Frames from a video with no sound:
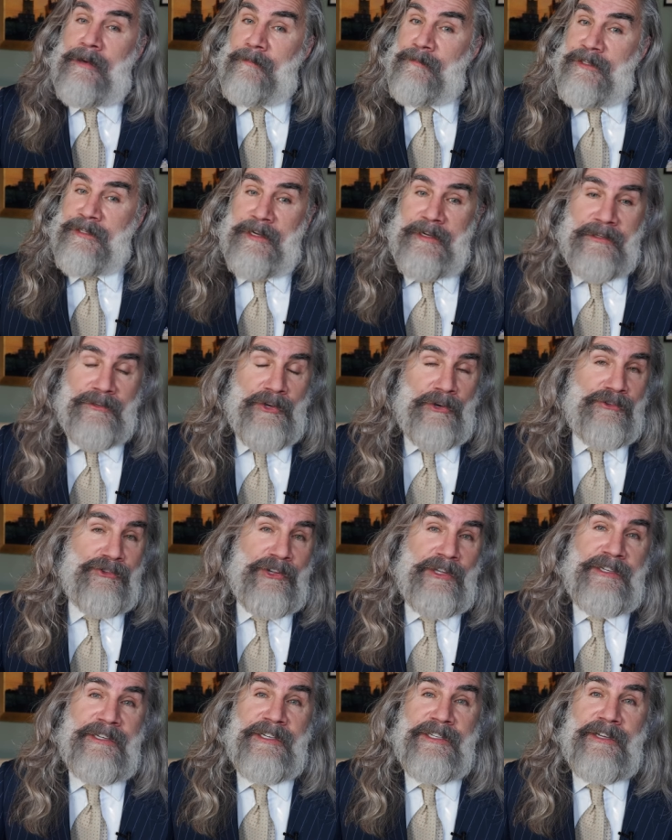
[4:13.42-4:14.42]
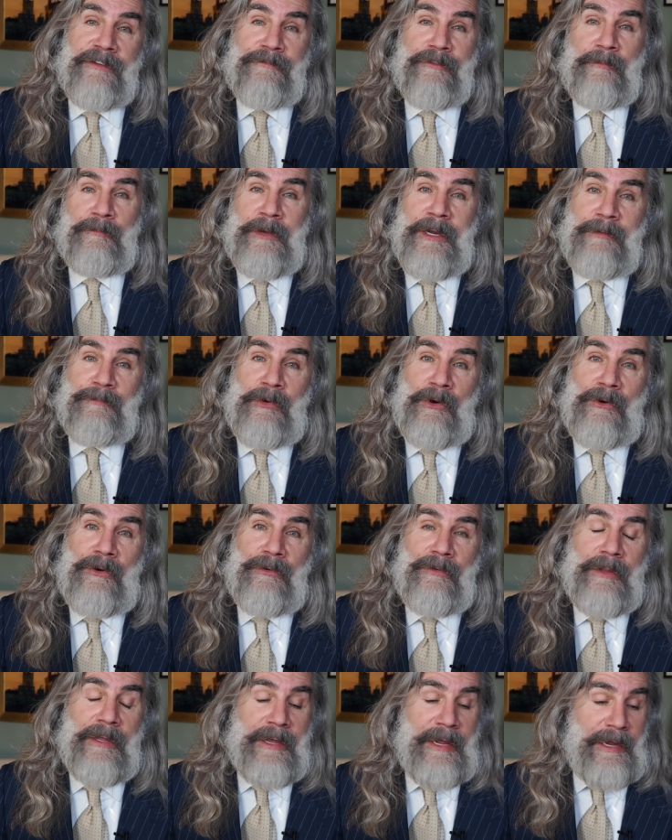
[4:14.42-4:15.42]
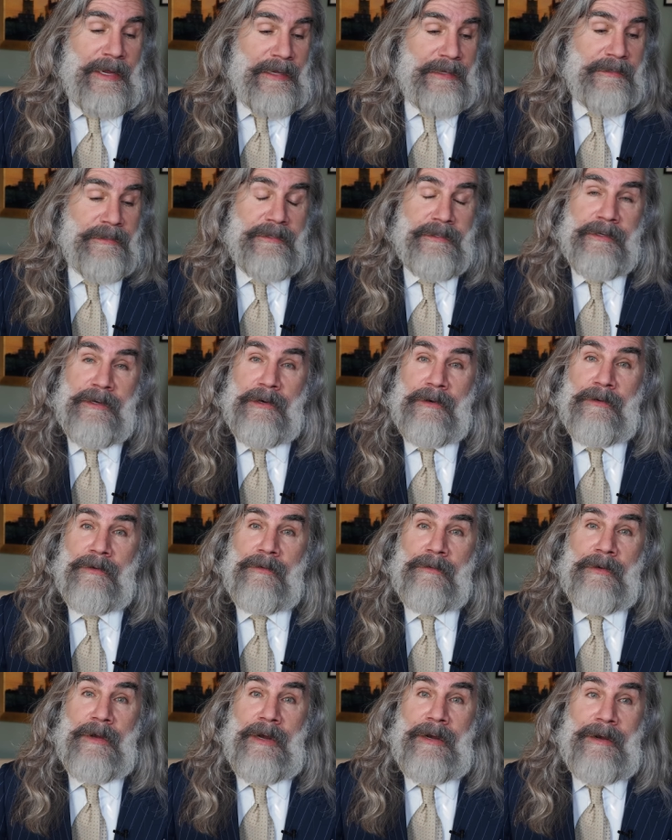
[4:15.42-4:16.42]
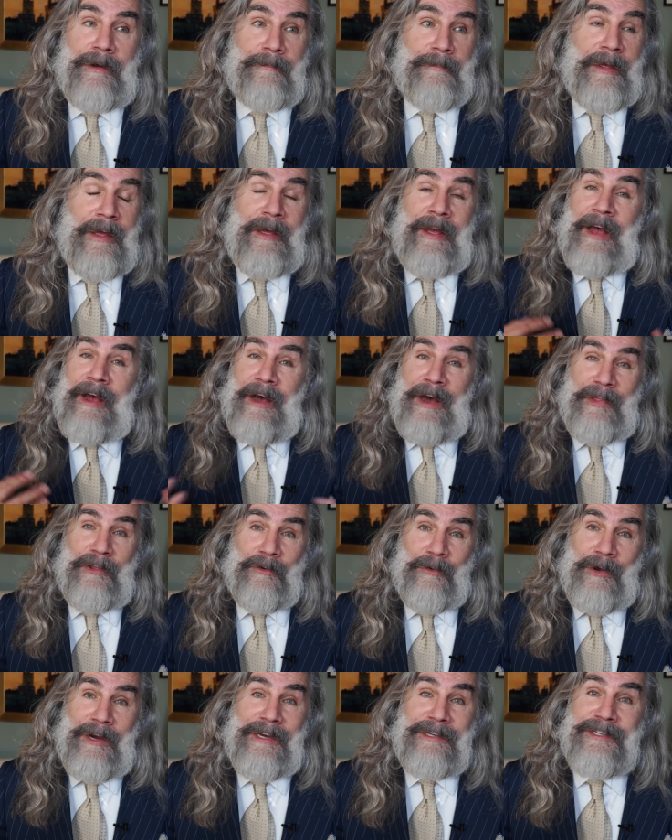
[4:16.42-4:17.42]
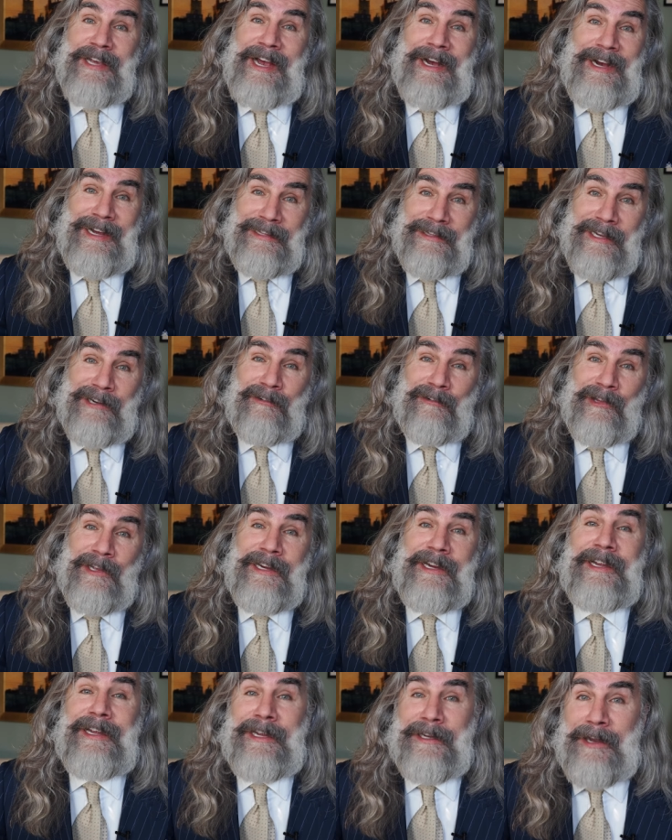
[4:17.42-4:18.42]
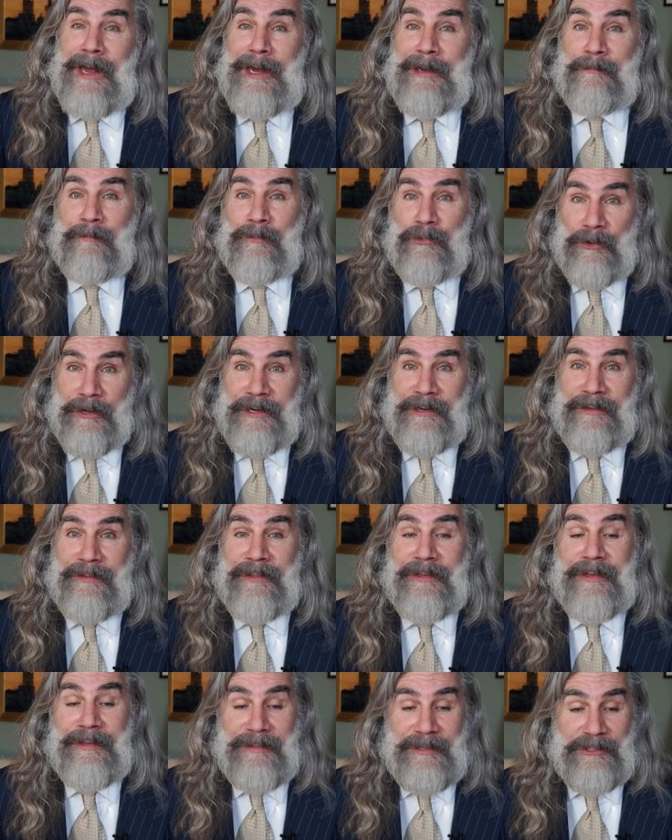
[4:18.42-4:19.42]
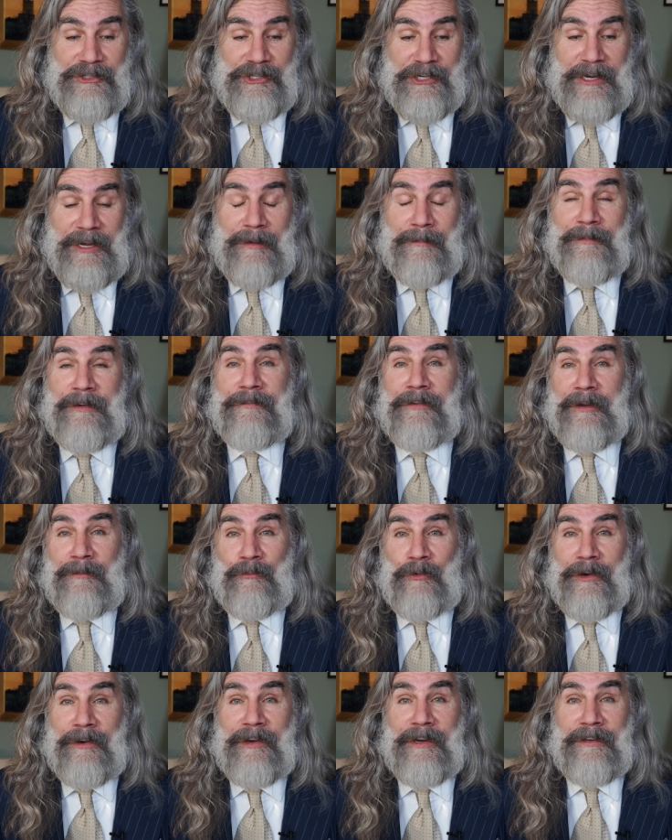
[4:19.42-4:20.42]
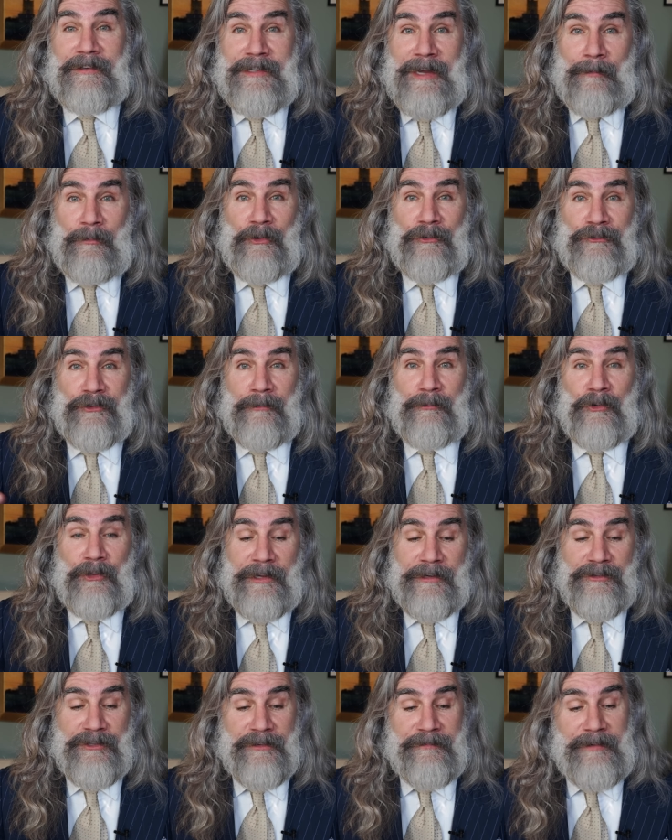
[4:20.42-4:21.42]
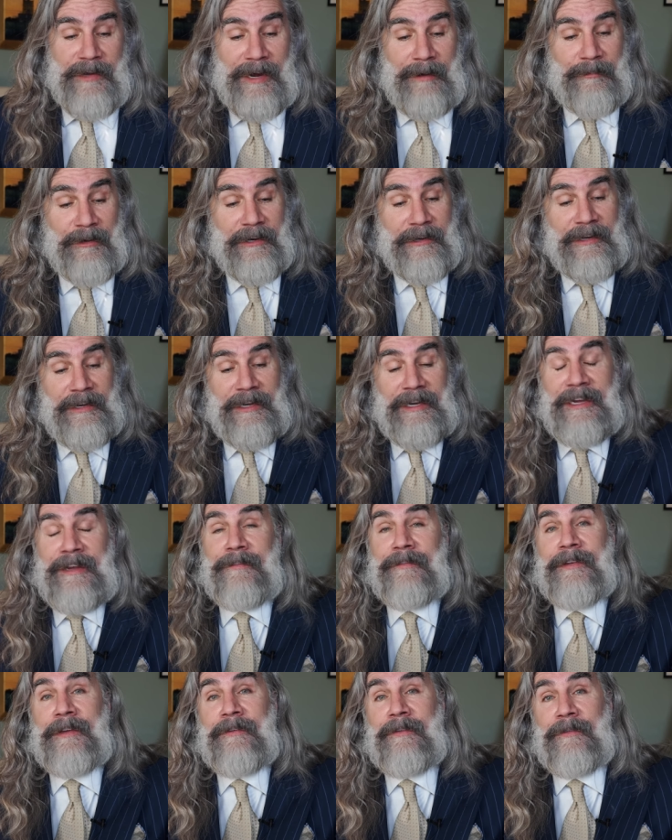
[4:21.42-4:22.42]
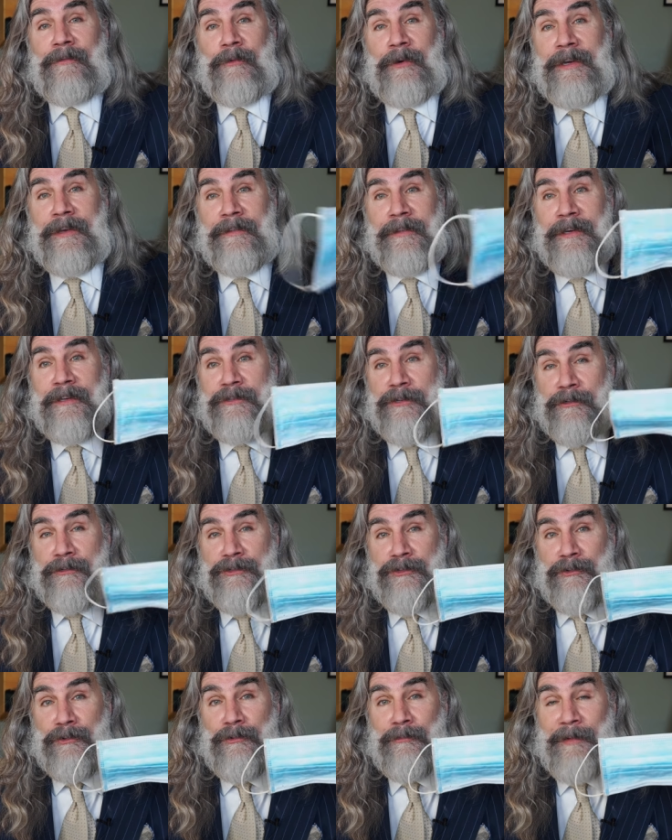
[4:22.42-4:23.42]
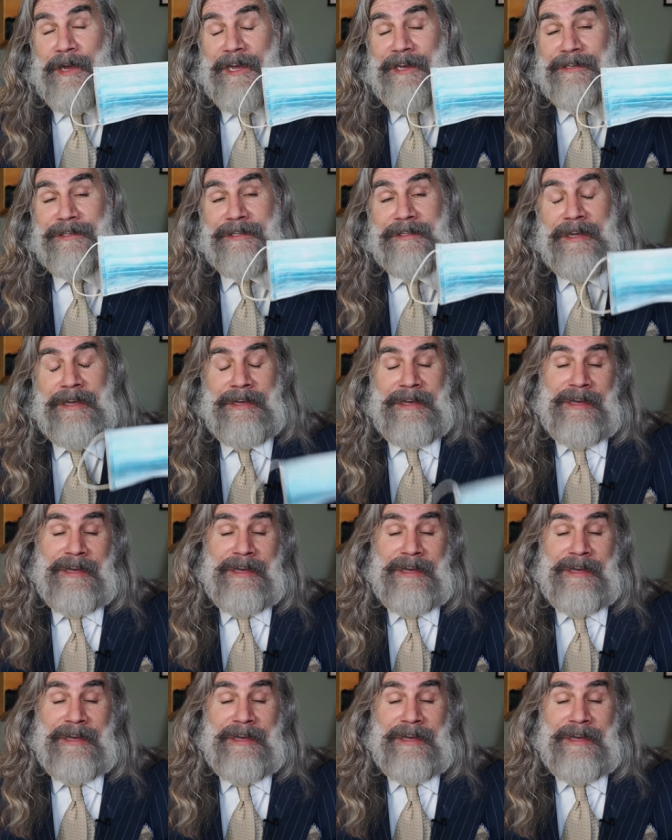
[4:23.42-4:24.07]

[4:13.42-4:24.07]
Staying socially distant from people, and so otherwise I literally cannot breathe in the gym if I'm wearing double, triple layers of fabric, even with a surgical mask.